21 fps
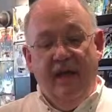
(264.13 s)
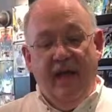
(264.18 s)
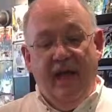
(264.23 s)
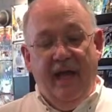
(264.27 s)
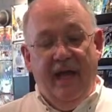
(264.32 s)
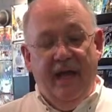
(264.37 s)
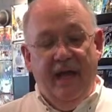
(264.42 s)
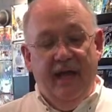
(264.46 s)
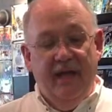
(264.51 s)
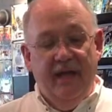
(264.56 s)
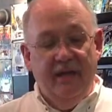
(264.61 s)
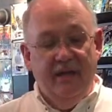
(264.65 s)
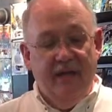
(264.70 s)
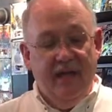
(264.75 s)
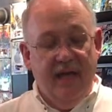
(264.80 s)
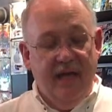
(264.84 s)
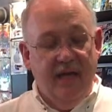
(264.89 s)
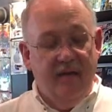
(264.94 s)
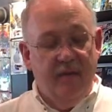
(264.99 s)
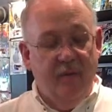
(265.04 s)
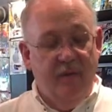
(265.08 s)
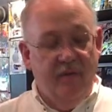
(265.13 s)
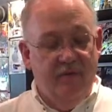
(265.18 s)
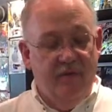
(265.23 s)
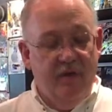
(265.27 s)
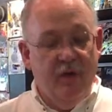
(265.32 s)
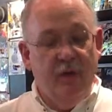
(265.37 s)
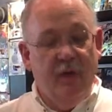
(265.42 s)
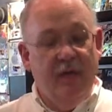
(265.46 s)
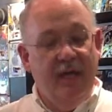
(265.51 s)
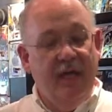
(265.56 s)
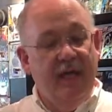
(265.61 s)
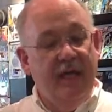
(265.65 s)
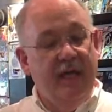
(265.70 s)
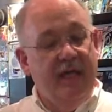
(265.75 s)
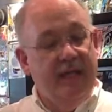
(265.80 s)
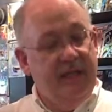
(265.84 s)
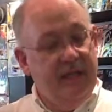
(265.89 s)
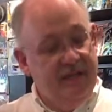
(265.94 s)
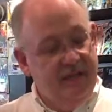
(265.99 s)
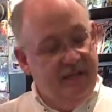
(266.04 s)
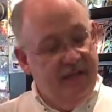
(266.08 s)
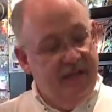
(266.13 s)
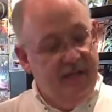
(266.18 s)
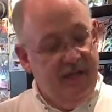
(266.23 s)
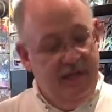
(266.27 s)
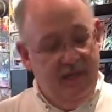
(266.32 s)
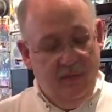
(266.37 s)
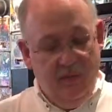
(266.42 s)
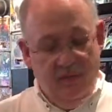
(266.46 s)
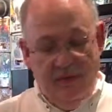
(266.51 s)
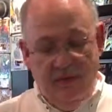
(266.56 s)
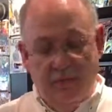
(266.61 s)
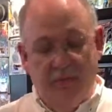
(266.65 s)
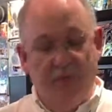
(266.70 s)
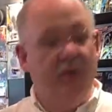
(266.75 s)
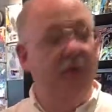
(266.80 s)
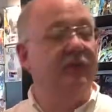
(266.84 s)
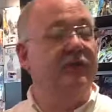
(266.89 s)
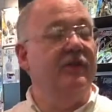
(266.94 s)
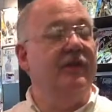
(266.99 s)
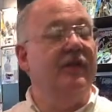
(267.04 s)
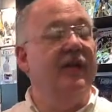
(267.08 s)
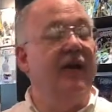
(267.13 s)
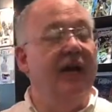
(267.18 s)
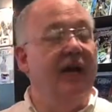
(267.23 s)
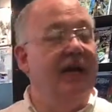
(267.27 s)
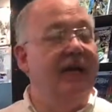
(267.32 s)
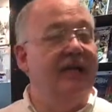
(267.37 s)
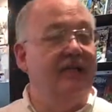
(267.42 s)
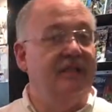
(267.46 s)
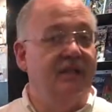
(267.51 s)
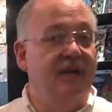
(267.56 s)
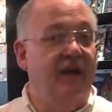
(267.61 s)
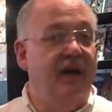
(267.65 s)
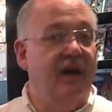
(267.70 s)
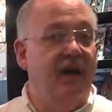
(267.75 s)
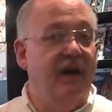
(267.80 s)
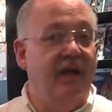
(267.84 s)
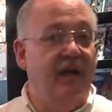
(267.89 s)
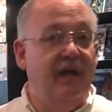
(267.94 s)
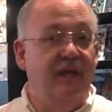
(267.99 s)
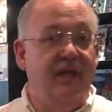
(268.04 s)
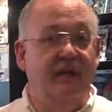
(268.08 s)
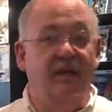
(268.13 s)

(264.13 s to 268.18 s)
and kind of reviewing it and seeing what the pros and cons are, and